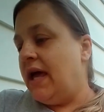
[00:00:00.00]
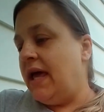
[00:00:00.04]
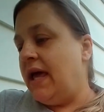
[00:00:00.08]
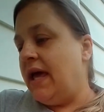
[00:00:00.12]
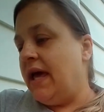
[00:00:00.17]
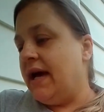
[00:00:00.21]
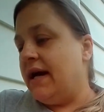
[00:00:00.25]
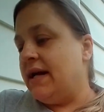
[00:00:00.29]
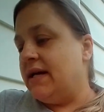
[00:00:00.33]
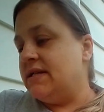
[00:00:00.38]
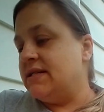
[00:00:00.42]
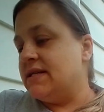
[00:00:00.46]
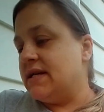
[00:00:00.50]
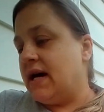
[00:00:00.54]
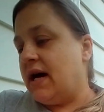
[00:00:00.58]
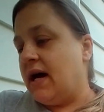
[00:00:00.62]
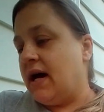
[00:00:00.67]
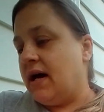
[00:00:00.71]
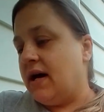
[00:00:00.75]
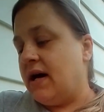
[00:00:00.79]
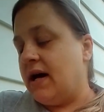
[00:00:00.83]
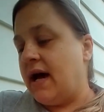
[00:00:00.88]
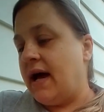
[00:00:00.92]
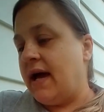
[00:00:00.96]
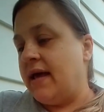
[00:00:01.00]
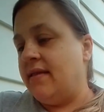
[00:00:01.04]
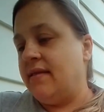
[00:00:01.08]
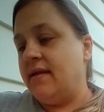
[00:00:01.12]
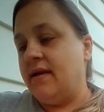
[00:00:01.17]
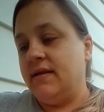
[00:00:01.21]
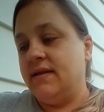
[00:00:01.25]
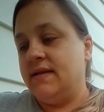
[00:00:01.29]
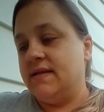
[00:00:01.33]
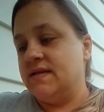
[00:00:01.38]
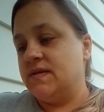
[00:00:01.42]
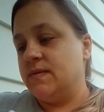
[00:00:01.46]
and I
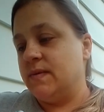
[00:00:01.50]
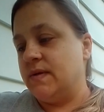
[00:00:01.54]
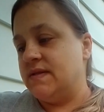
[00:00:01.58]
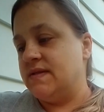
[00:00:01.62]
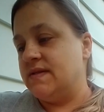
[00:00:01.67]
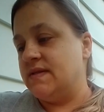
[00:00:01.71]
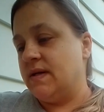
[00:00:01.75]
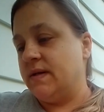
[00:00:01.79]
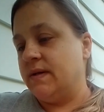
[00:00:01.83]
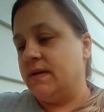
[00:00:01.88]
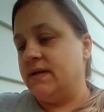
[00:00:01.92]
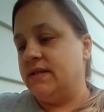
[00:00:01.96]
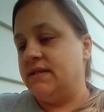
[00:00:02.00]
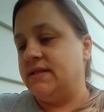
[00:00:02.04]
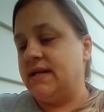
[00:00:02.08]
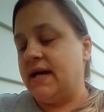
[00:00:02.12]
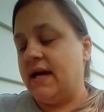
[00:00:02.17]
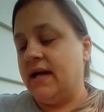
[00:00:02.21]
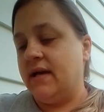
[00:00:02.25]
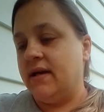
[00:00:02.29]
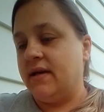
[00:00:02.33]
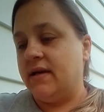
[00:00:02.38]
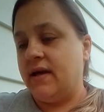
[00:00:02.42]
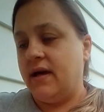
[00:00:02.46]
think this was a good deck.